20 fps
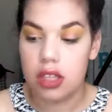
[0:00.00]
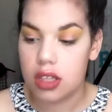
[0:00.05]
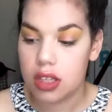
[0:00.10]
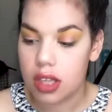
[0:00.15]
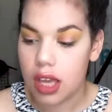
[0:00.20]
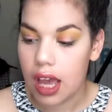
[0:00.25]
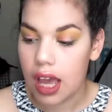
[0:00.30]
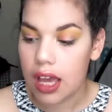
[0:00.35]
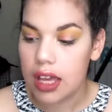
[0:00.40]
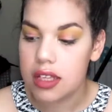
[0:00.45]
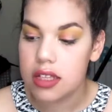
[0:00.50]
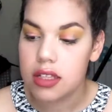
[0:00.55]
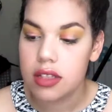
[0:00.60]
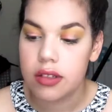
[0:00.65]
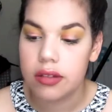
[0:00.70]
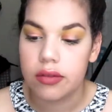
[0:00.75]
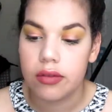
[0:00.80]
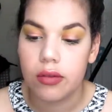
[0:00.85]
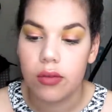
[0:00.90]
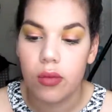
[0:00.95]
Guys,
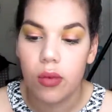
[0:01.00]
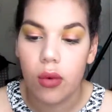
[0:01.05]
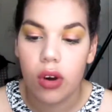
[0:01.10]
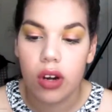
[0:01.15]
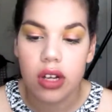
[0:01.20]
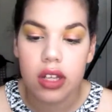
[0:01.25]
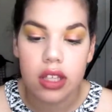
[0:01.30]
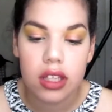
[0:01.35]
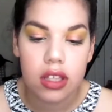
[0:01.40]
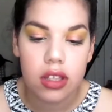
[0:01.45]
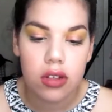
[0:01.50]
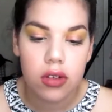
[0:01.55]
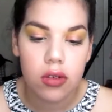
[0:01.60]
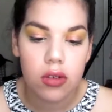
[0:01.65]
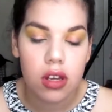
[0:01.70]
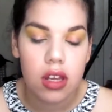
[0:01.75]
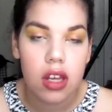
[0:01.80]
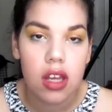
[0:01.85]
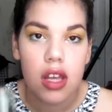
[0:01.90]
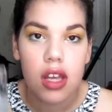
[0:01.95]
warning
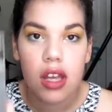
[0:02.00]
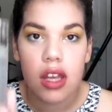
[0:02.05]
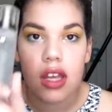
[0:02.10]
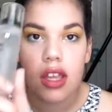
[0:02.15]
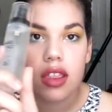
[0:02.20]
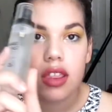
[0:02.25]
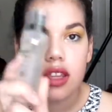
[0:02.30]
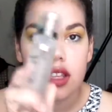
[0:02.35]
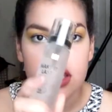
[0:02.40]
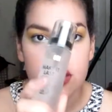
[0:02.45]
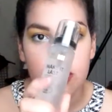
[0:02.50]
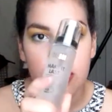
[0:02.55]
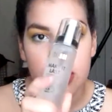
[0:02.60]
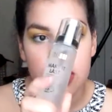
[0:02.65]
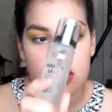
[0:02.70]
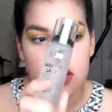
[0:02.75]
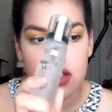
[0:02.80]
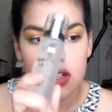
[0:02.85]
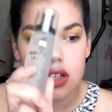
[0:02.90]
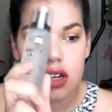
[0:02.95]
you, the
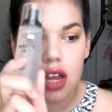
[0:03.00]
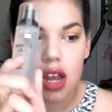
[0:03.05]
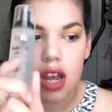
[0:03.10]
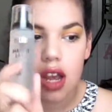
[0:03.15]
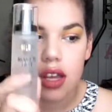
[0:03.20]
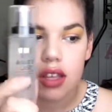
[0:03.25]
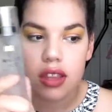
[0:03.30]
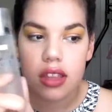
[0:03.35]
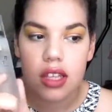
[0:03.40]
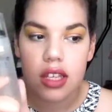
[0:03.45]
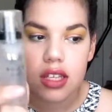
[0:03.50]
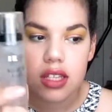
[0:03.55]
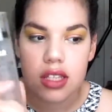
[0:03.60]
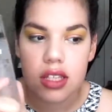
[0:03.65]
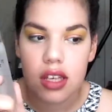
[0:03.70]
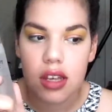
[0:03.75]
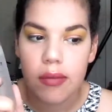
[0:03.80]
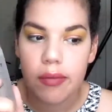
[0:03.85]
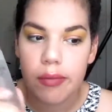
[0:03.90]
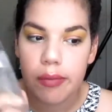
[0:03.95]
spritzer on this
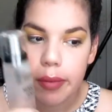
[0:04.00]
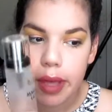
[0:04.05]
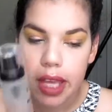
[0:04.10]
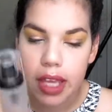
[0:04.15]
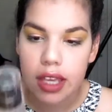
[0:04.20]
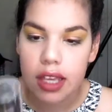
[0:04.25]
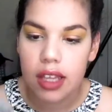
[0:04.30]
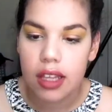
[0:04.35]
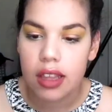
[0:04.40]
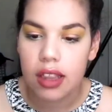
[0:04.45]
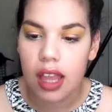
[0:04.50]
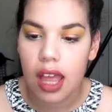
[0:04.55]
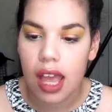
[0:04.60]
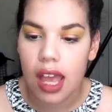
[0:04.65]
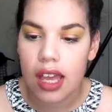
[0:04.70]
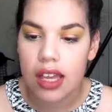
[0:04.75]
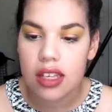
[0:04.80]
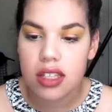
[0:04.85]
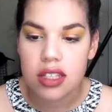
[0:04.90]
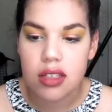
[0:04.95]
Make It
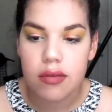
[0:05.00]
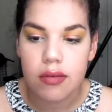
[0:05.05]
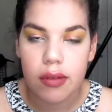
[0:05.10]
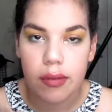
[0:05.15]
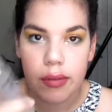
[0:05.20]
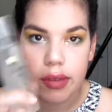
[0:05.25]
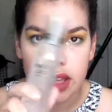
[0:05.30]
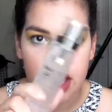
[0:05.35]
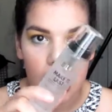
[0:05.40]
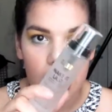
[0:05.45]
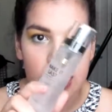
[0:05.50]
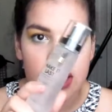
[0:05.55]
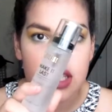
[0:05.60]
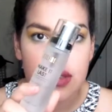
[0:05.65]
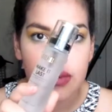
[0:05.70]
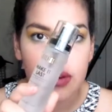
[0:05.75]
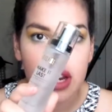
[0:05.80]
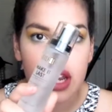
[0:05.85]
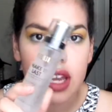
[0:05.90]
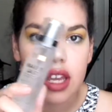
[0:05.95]
Last Milani
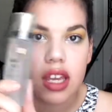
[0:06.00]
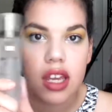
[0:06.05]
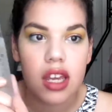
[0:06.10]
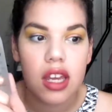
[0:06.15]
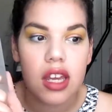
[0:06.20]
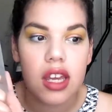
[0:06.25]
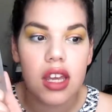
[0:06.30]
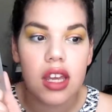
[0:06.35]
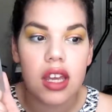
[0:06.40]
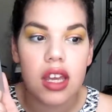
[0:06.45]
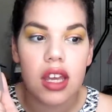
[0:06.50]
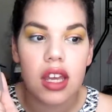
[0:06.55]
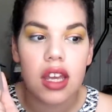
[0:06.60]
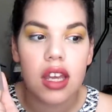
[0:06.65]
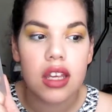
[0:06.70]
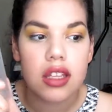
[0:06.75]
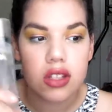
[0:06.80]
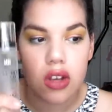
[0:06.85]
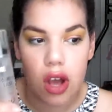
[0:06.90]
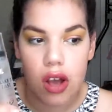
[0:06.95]
spray
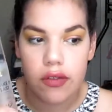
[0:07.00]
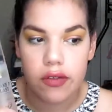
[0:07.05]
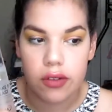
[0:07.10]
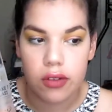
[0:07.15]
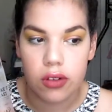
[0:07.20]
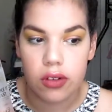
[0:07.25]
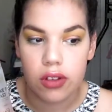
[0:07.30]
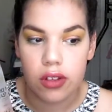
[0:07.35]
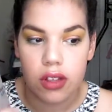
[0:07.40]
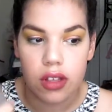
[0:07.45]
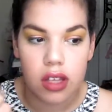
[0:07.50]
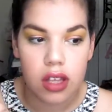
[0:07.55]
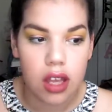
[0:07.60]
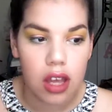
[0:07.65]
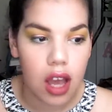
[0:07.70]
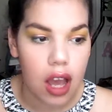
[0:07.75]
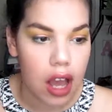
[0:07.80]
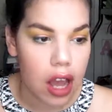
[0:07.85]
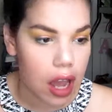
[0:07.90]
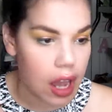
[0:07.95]
is awful.
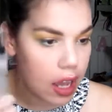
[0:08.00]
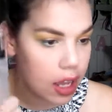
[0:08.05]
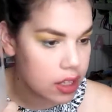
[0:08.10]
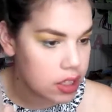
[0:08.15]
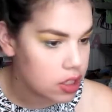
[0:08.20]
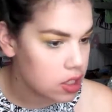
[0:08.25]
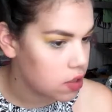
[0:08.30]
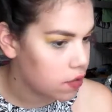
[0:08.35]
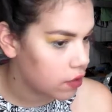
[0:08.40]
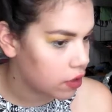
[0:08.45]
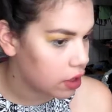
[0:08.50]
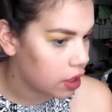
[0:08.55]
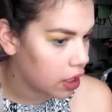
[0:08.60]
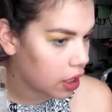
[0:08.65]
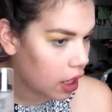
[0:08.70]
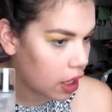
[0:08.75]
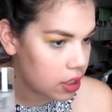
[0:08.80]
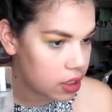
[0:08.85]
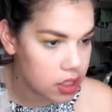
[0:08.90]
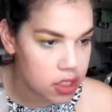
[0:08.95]
I just feel like
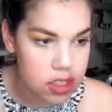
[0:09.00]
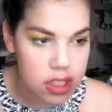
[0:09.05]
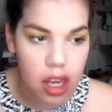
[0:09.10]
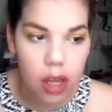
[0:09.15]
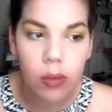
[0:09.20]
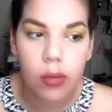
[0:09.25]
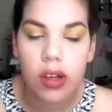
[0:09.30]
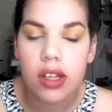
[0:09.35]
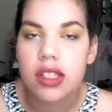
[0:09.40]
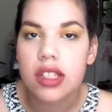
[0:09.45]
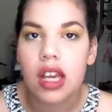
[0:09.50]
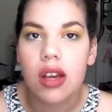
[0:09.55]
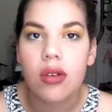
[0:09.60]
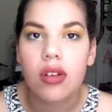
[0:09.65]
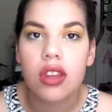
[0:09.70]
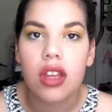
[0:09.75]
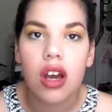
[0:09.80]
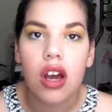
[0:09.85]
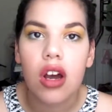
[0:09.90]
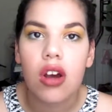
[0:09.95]
I just got wet down
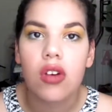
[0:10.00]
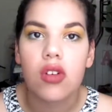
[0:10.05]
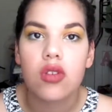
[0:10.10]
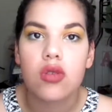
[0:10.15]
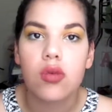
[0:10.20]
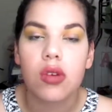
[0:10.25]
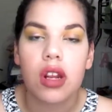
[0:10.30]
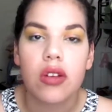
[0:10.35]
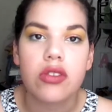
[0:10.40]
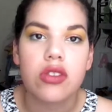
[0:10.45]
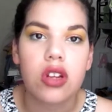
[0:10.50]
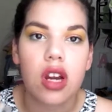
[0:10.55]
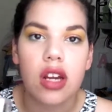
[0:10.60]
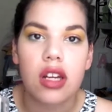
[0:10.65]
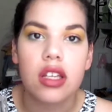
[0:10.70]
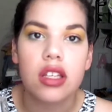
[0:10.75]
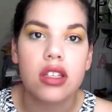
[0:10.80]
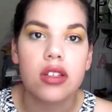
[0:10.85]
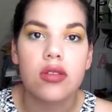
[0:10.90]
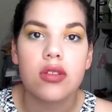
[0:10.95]
with a hose when I was trying
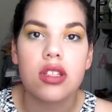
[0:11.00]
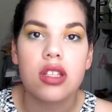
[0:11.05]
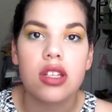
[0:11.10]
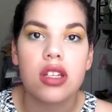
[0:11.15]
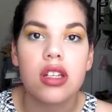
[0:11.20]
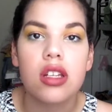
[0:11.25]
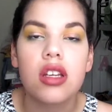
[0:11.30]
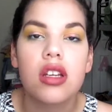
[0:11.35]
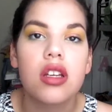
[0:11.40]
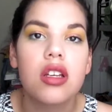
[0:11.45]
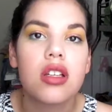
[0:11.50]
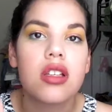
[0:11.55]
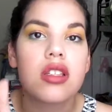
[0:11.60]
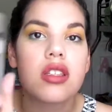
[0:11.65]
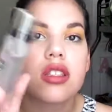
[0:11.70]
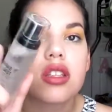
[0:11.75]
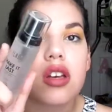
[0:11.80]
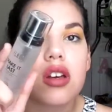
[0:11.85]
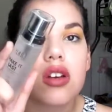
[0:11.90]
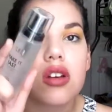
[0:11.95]
to use it.
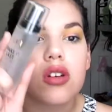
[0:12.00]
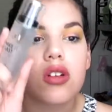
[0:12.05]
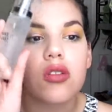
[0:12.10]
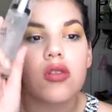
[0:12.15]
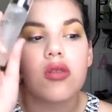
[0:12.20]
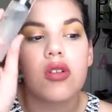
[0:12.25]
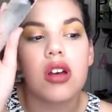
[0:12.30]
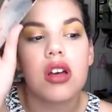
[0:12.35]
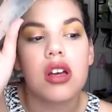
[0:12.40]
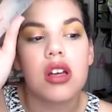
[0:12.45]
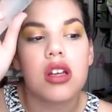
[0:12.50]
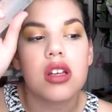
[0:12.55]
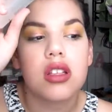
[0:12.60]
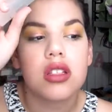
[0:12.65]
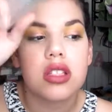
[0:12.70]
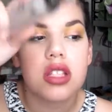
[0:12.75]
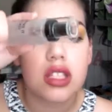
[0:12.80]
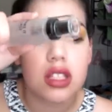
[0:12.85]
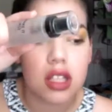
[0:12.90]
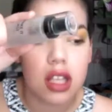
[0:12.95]
So,
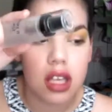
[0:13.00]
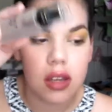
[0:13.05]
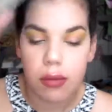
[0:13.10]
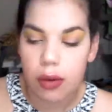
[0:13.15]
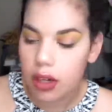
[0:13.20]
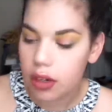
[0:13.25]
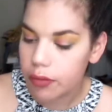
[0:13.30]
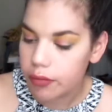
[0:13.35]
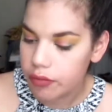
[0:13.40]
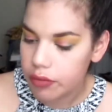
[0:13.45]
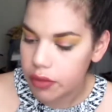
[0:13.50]
disclaimer.